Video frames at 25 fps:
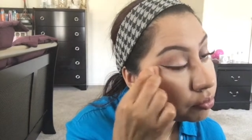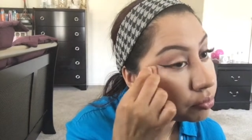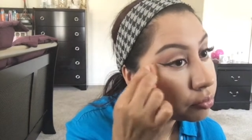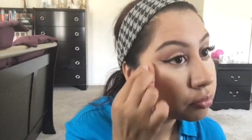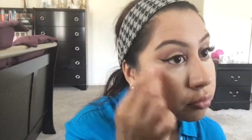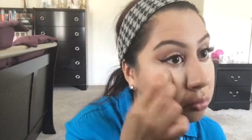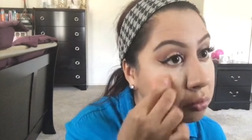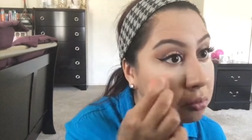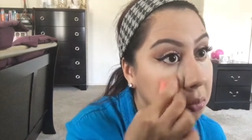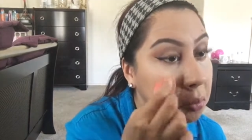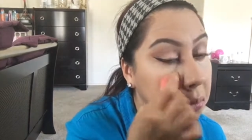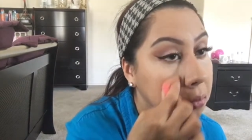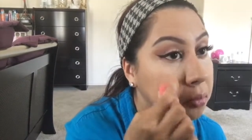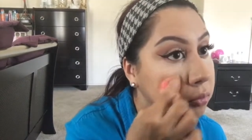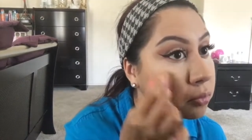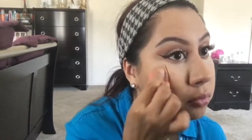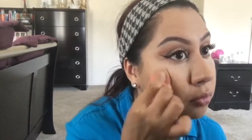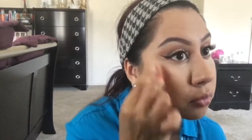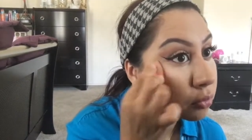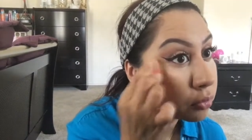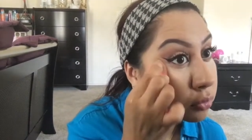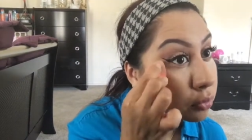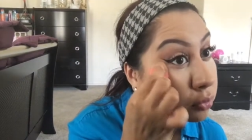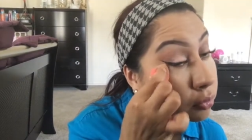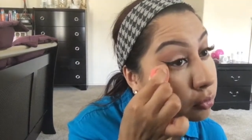I don't know about
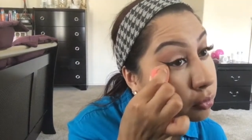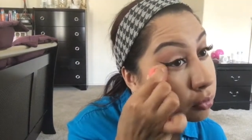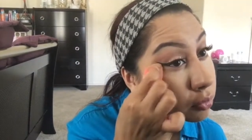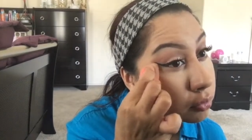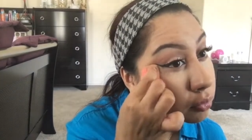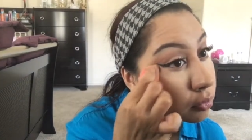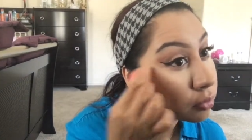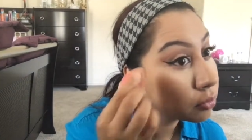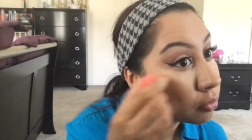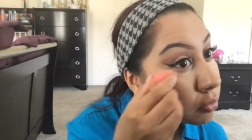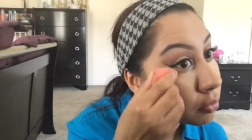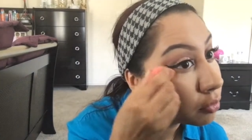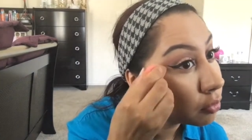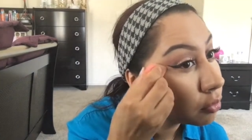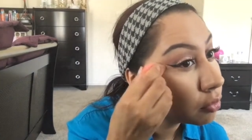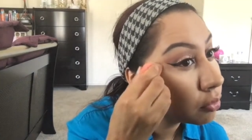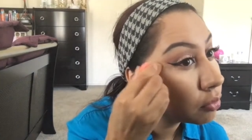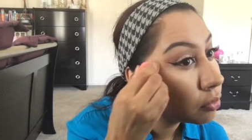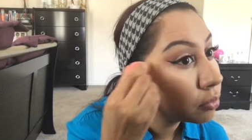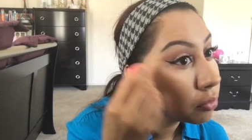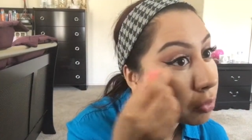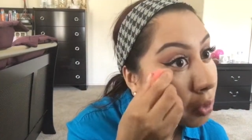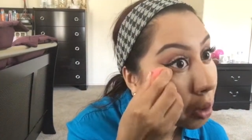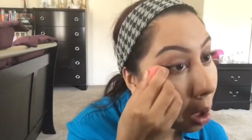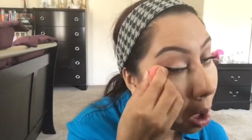you guys, but you know,
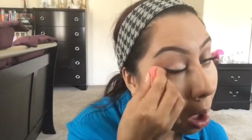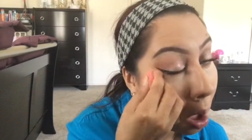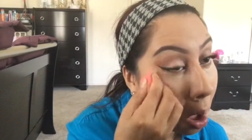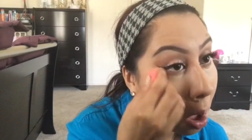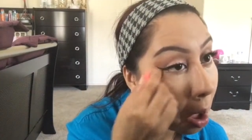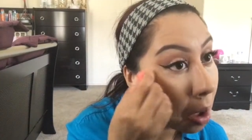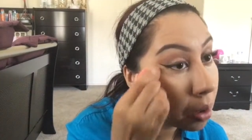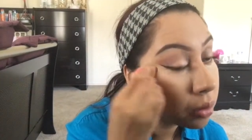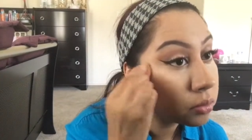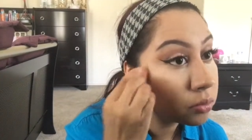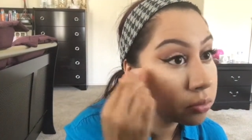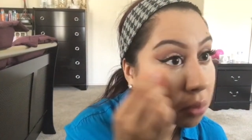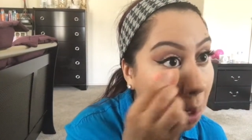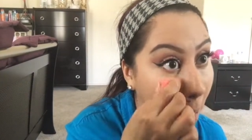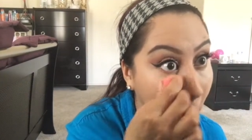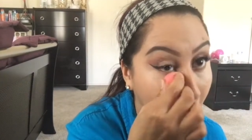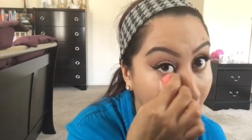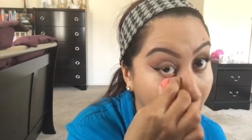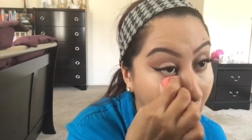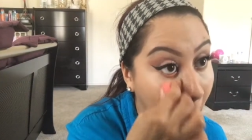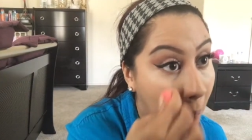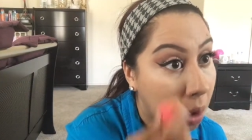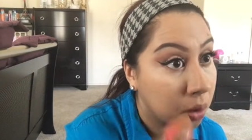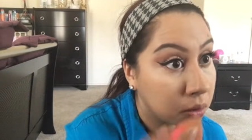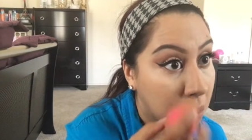it's really hard to find a
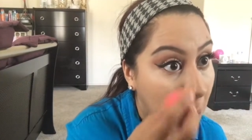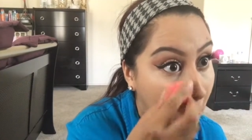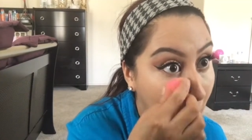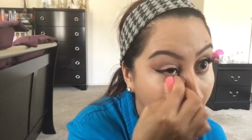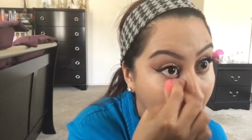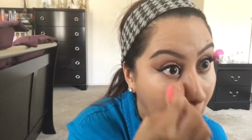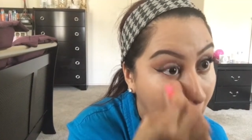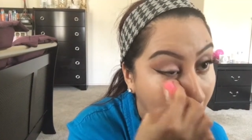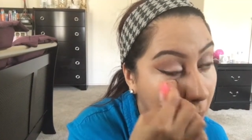concealer